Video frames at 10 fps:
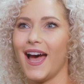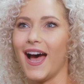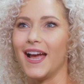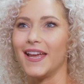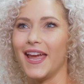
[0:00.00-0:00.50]

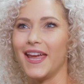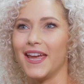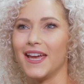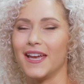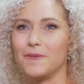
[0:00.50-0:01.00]
I
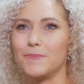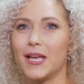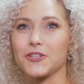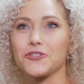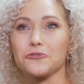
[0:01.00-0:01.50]
am
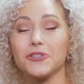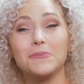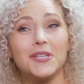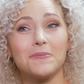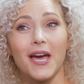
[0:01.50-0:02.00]

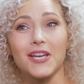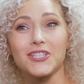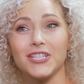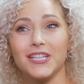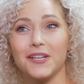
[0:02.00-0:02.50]
extremely
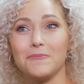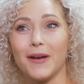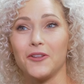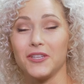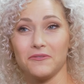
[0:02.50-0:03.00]
passionate
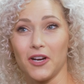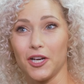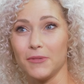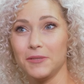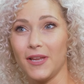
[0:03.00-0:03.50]
about the
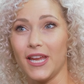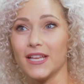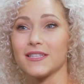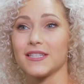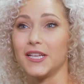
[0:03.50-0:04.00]
environment
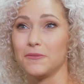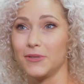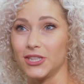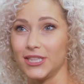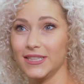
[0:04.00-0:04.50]
and
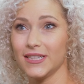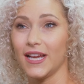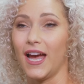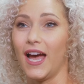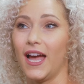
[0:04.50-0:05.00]
sustainability.
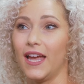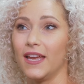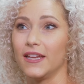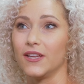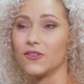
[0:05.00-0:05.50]

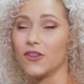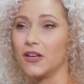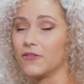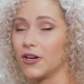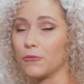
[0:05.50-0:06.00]
I
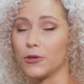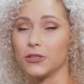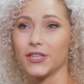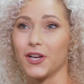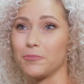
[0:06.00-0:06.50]
love our
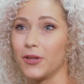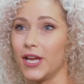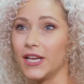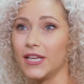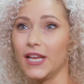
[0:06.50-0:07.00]
world and our
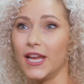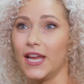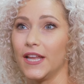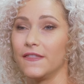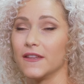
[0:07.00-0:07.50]
planet,
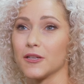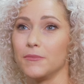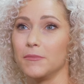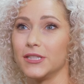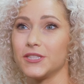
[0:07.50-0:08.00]
and the
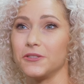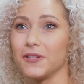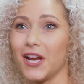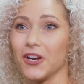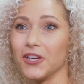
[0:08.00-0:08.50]
commitment to
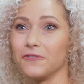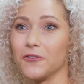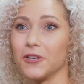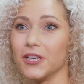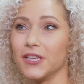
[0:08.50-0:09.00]
caring
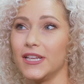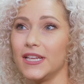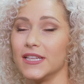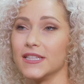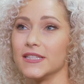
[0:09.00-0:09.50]
for it
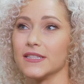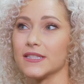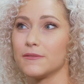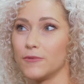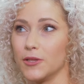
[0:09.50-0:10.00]

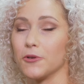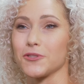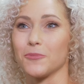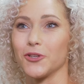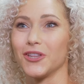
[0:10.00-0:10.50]
is the
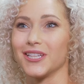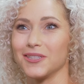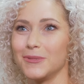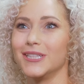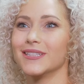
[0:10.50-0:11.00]
most important thing
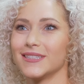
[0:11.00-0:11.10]
to me.